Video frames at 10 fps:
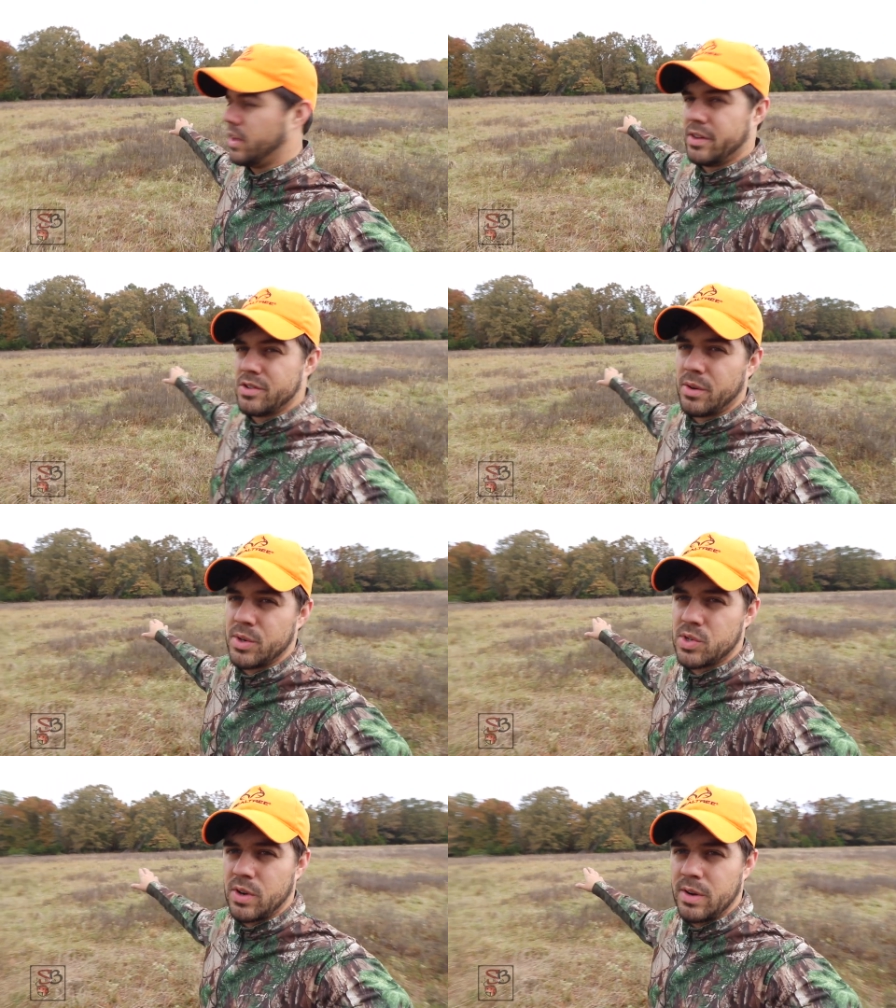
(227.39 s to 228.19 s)
line. There's
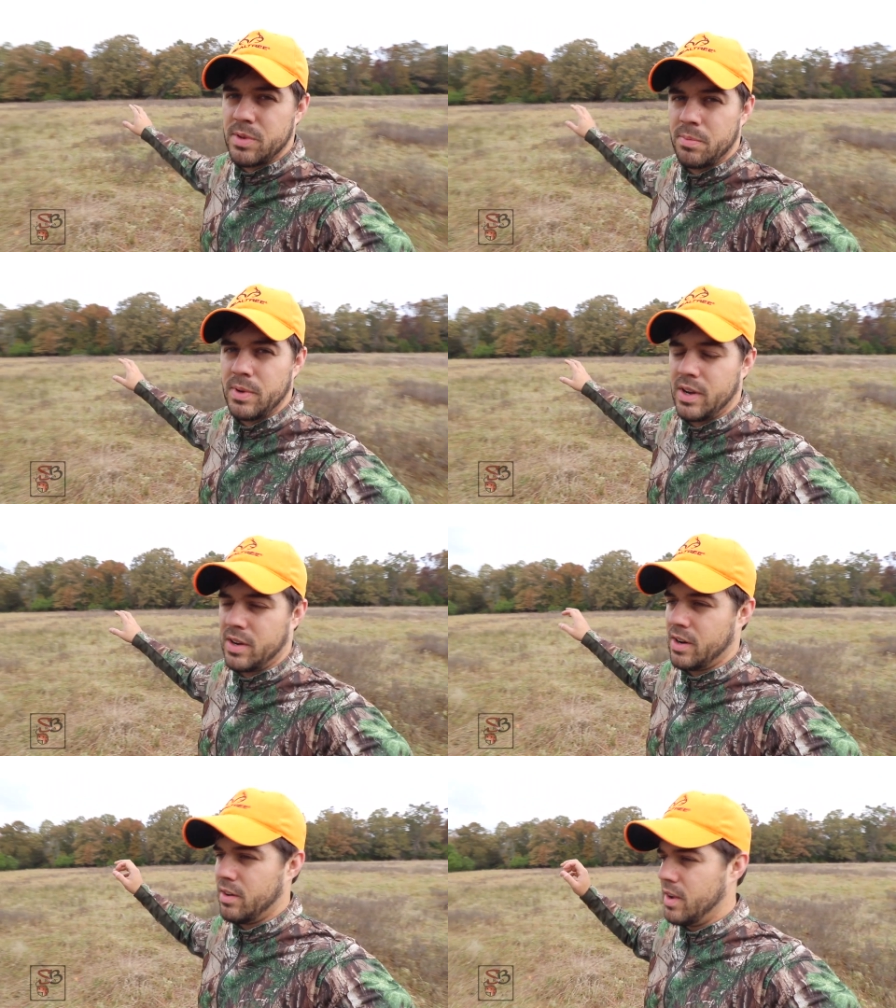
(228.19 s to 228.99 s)
always scrapes up and down
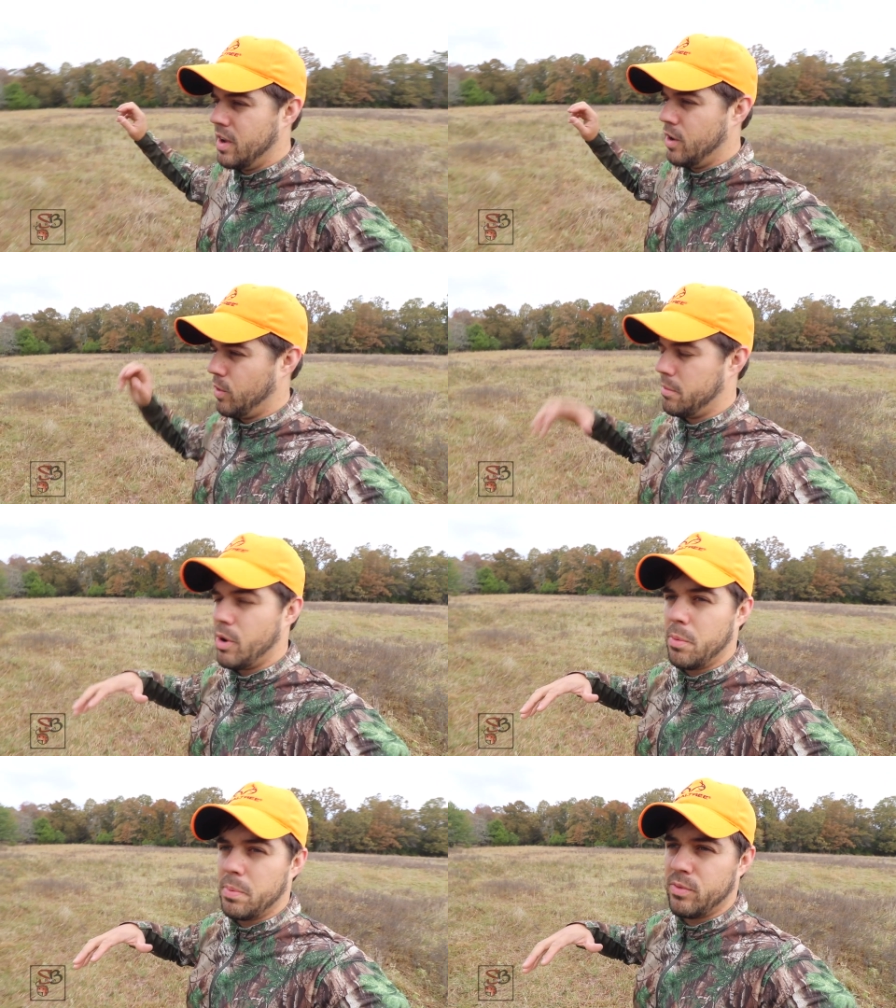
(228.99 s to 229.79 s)
here. What I'm
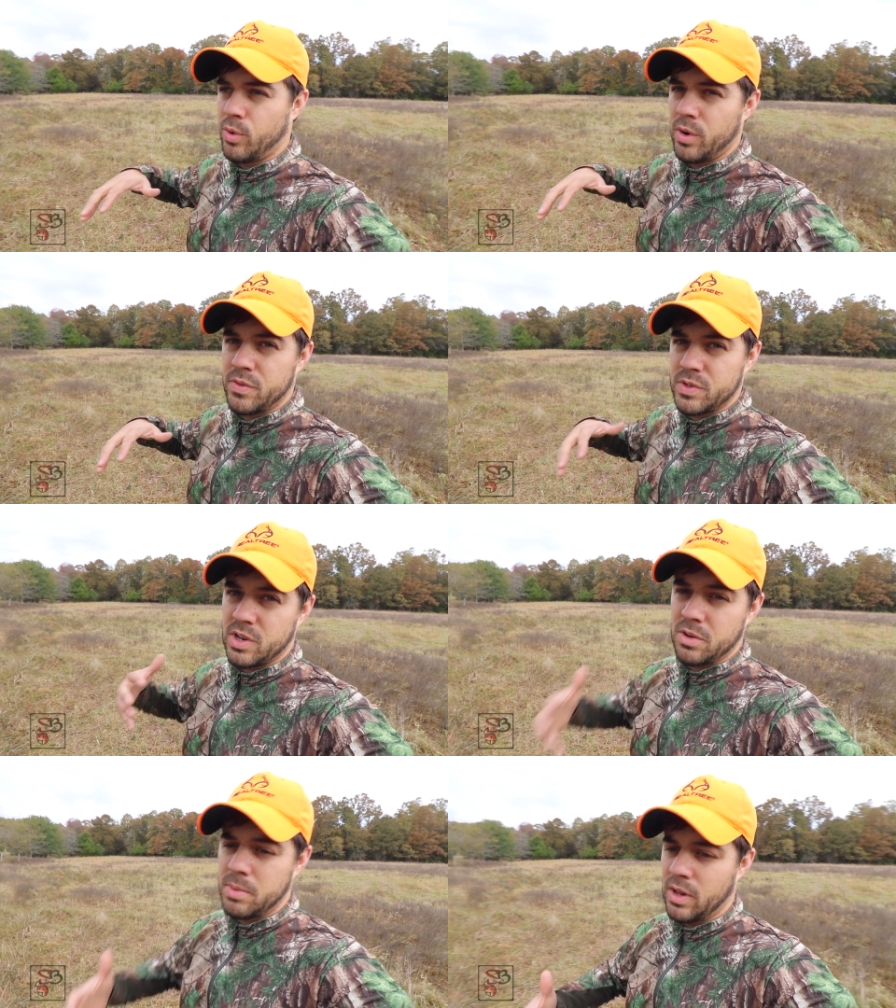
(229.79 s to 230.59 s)
hoping for, if it's
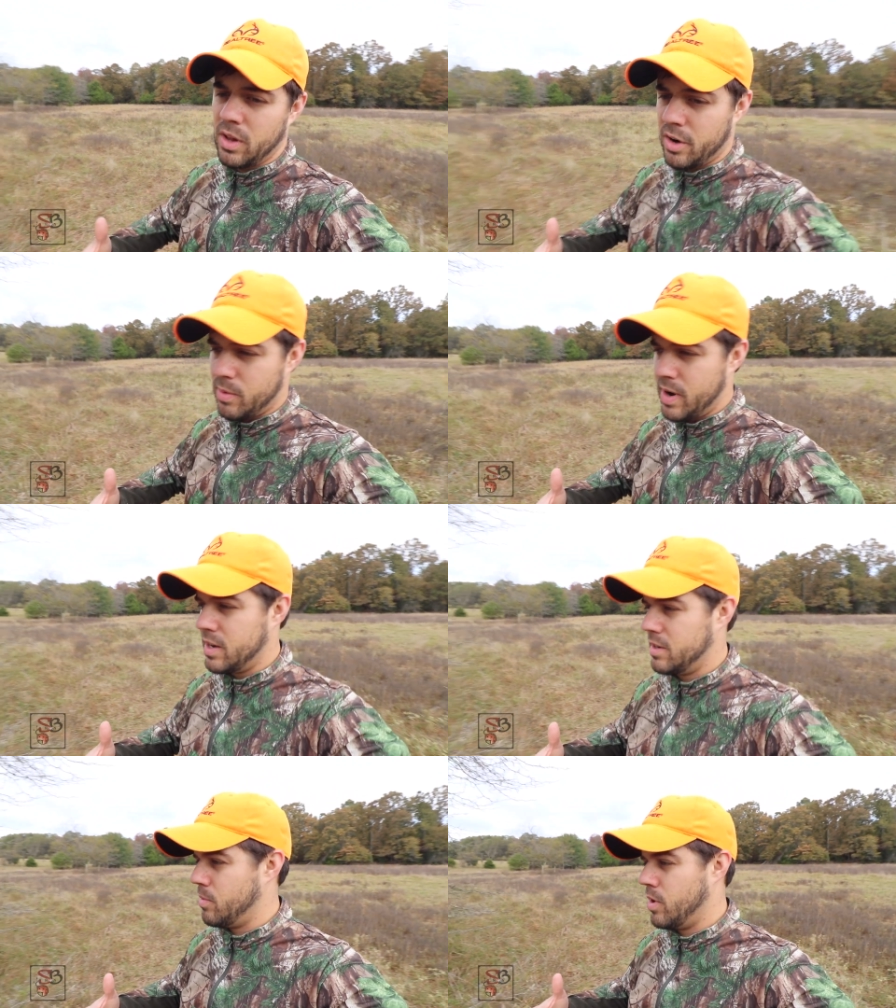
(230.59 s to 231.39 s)
gonna be a lot of
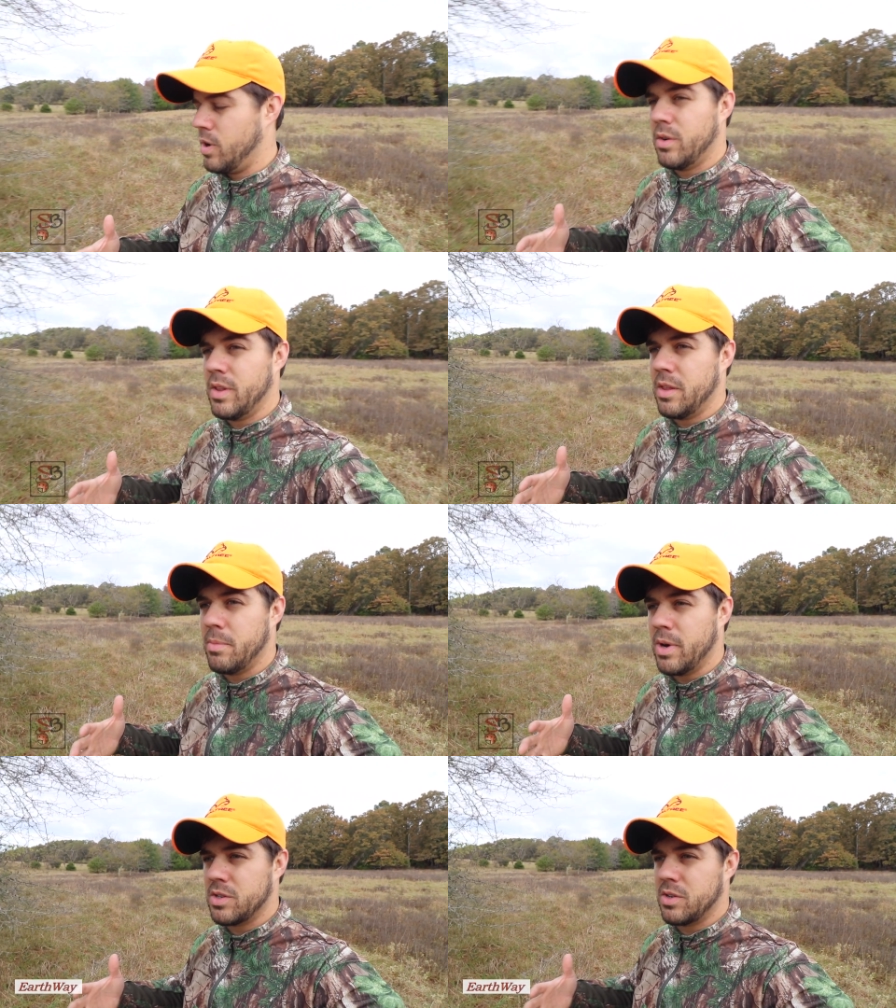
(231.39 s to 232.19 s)
rain tomorrow, that the
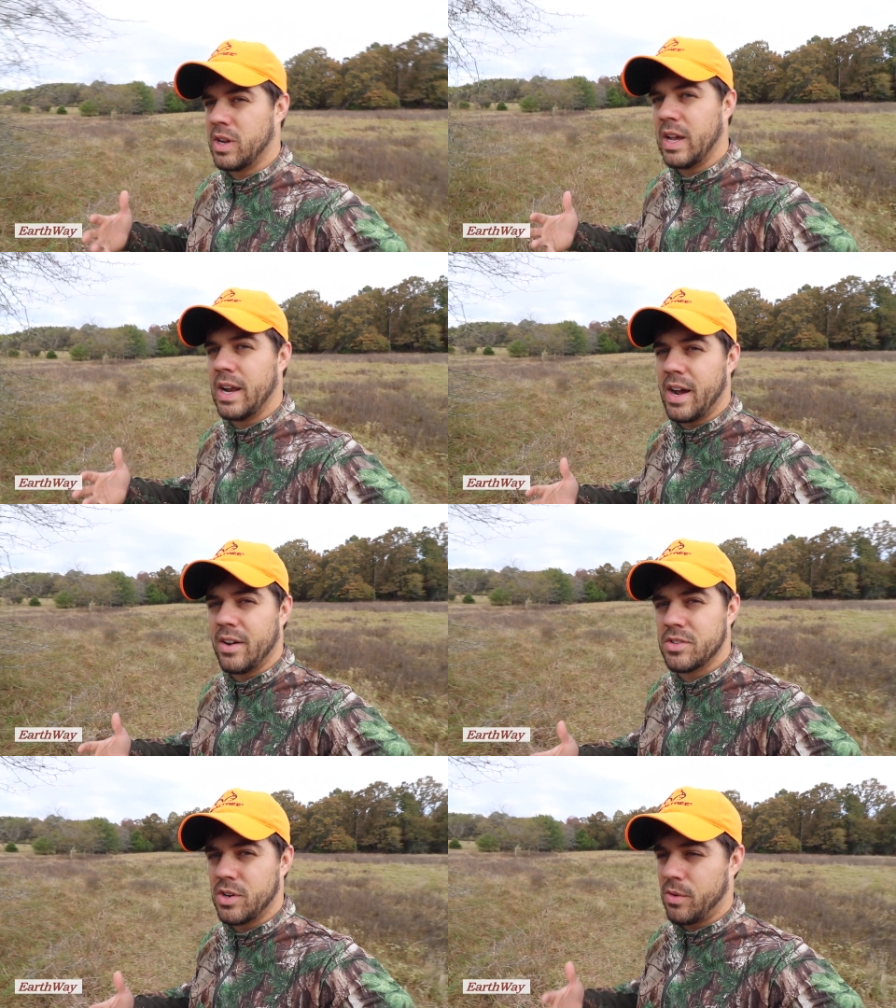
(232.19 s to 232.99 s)
bucks are gonna get
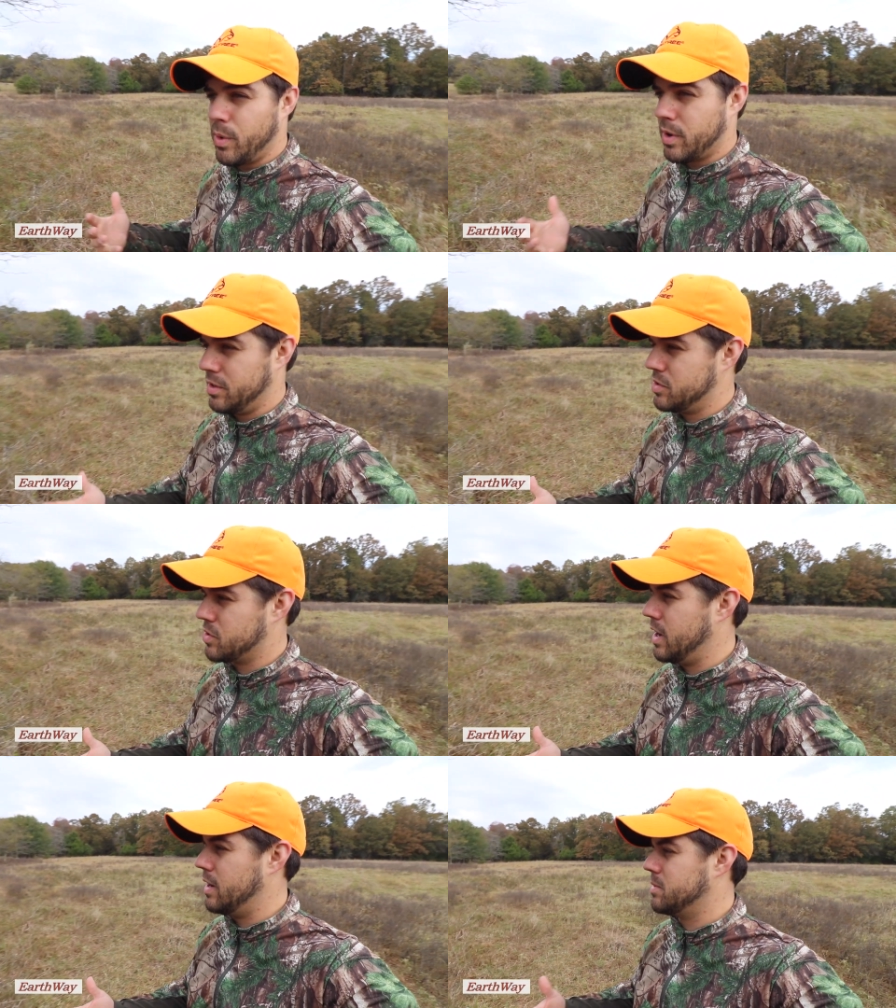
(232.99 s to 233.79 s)
out and start working their
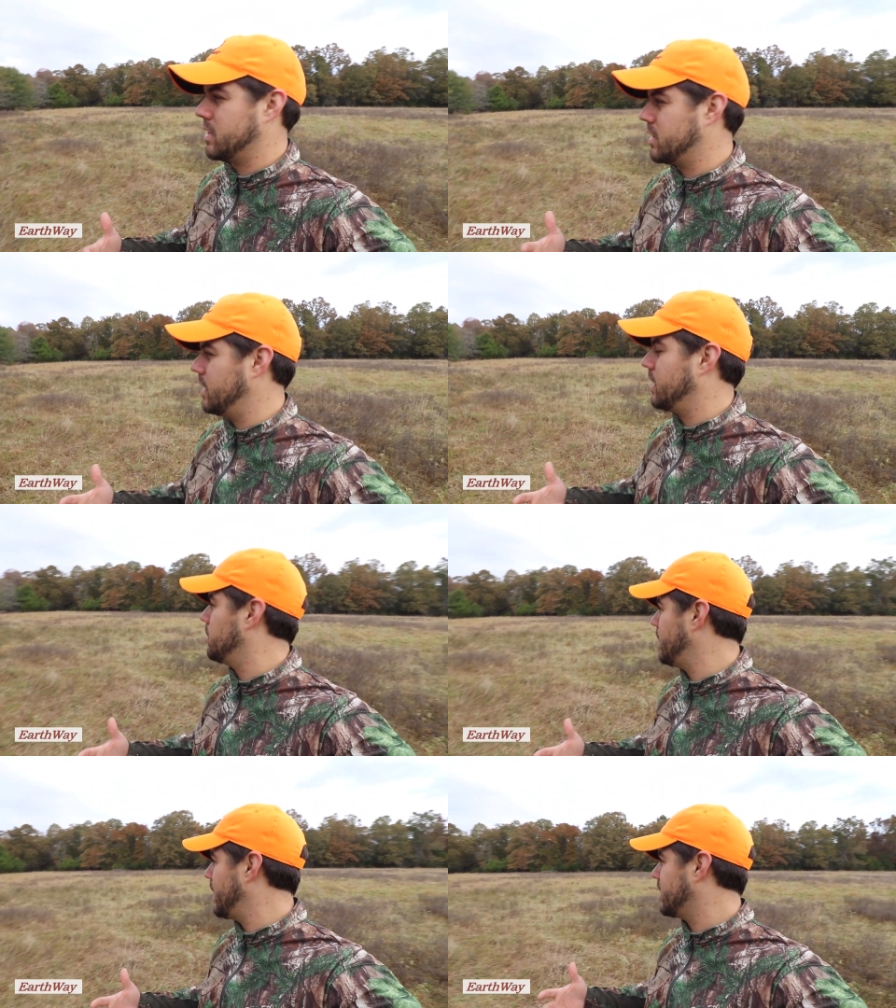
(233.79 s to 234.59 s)
scrapes and cleaning
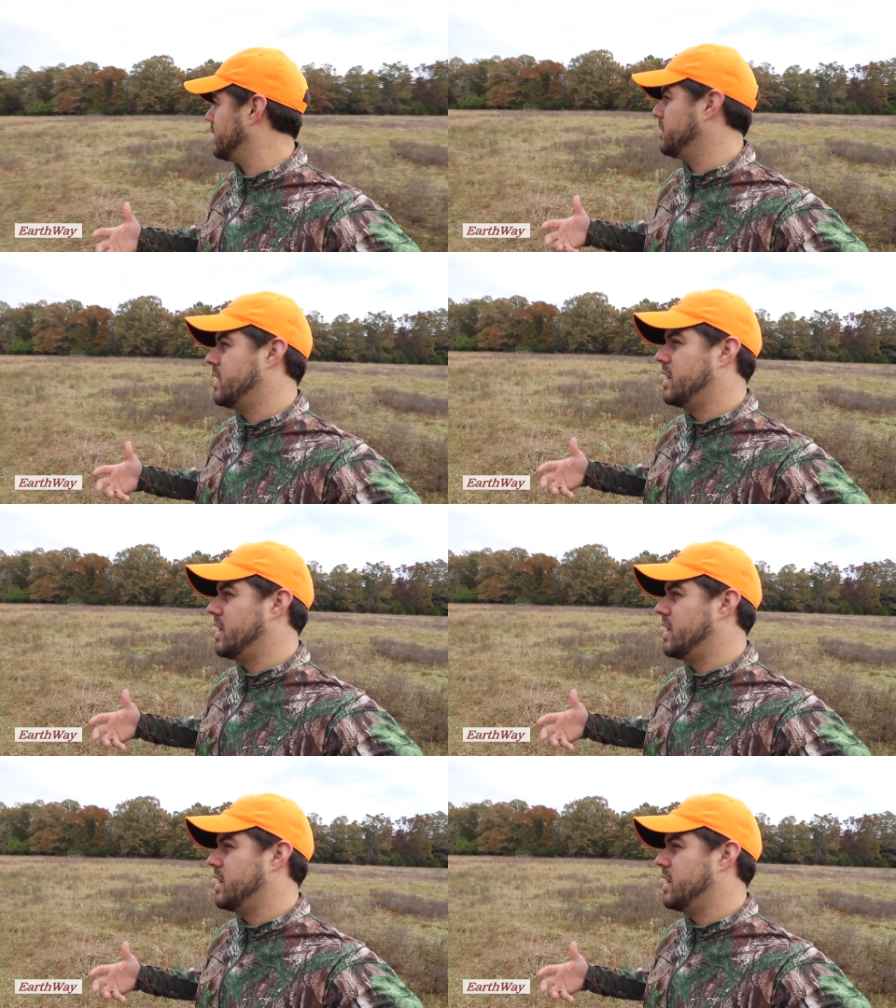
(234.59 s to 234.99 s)
them back up.